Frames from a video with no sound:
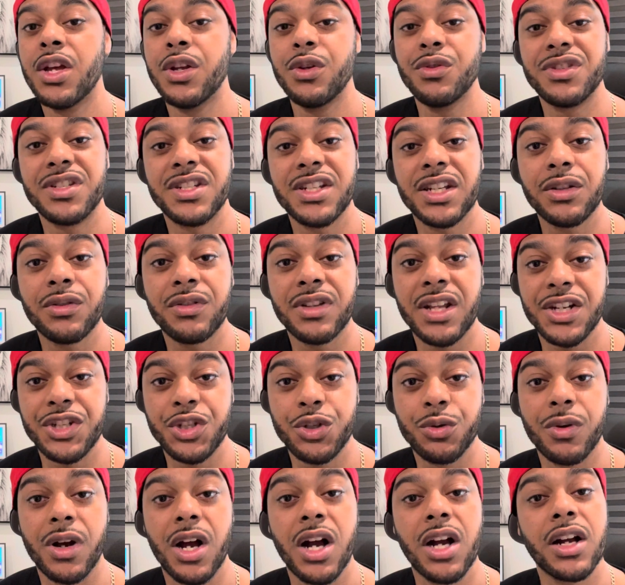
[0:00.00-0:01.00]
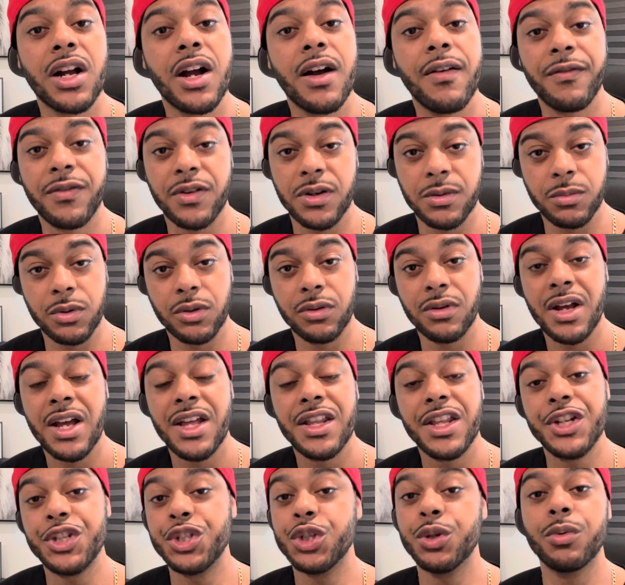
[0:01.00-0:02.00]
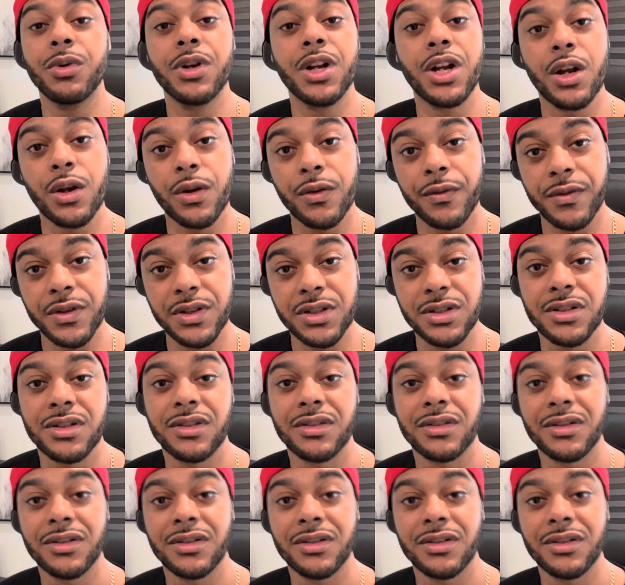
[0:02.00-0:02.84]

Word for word: signaled that you were uncomfortable, that you were nervous,